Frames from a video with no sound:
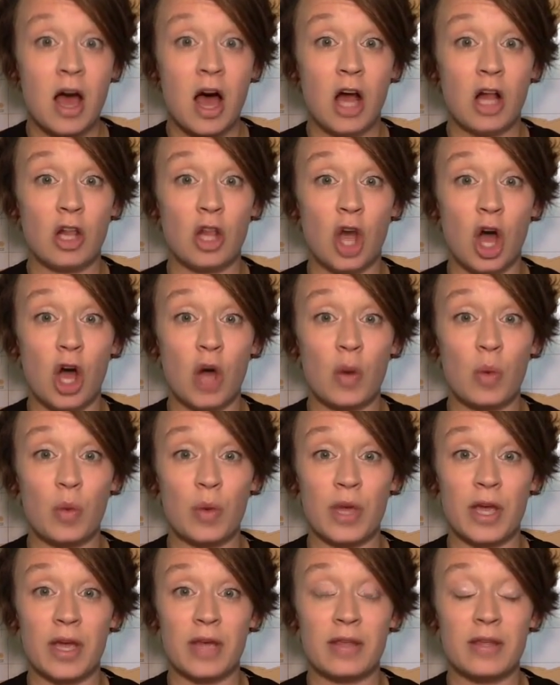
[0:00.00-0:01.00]
along
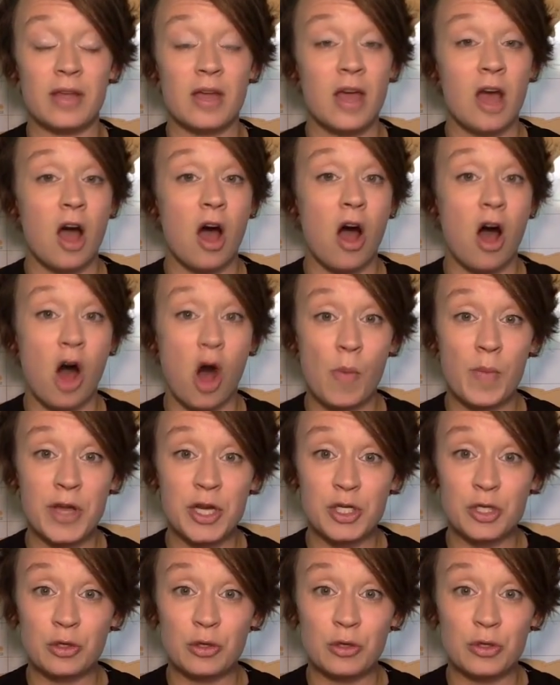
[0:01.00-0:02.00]
with all
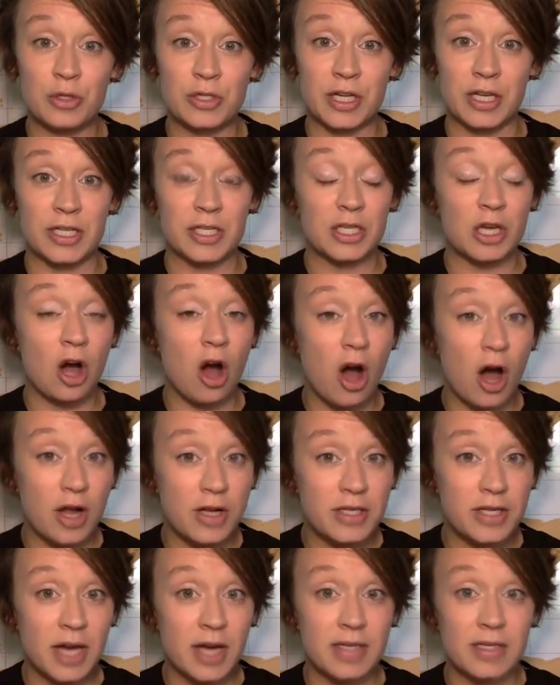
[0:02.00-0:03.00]
major cruise lines'
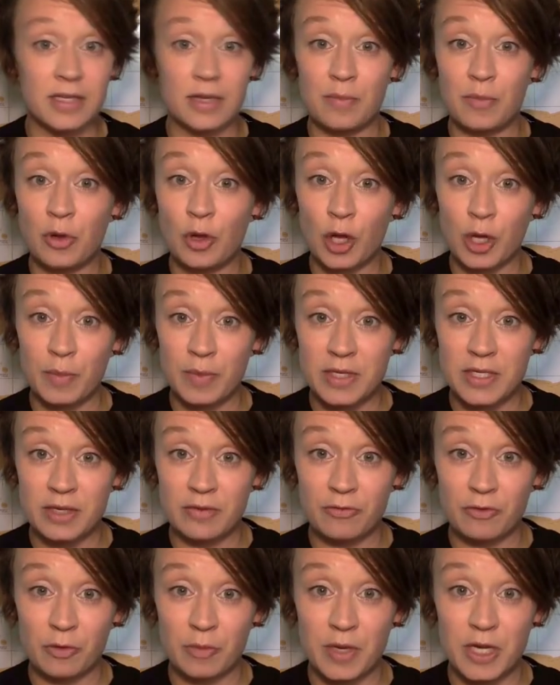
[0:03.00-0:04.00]
contact and employment
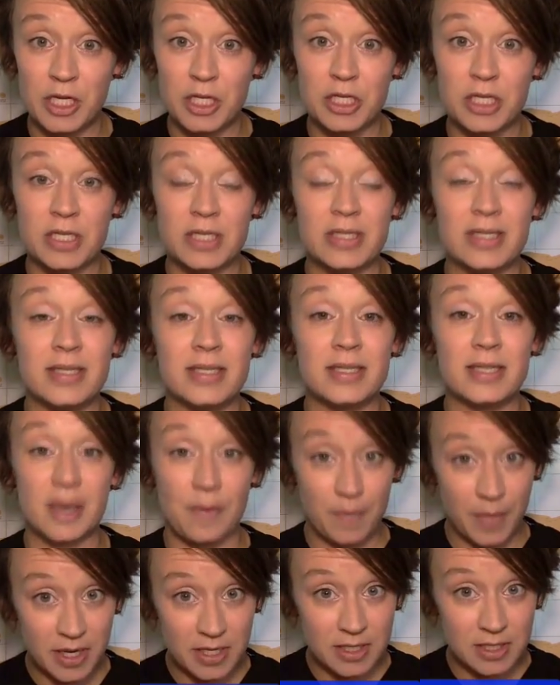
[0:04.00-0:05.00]
information,
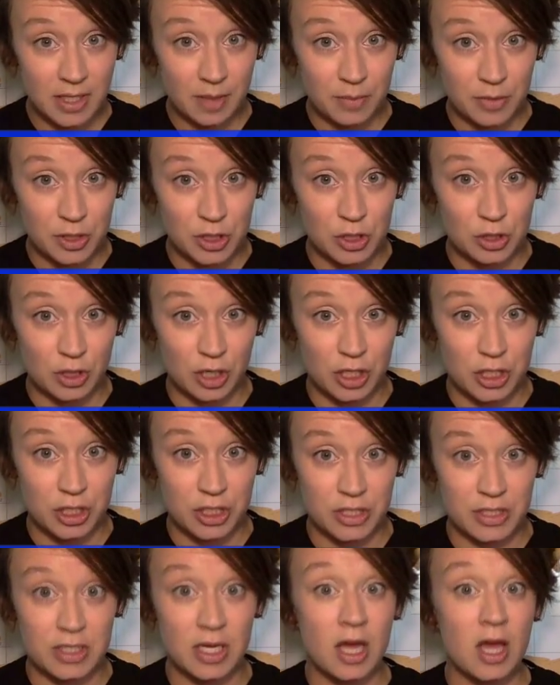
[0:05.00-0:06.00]
step-by-step
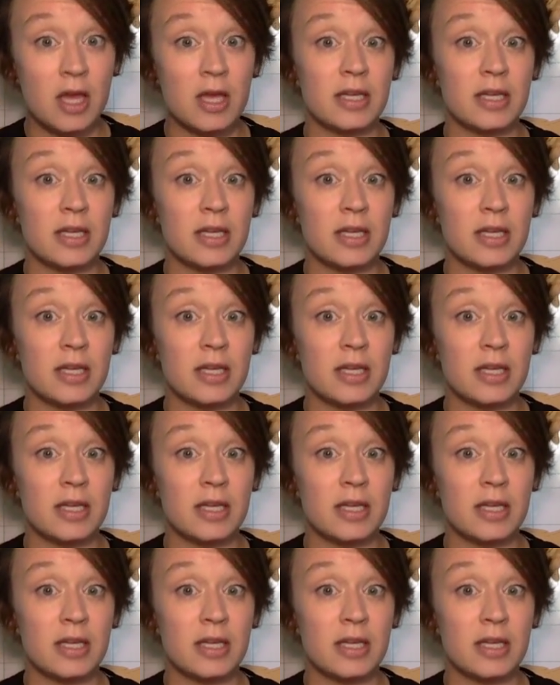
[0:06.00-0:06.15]
instructions,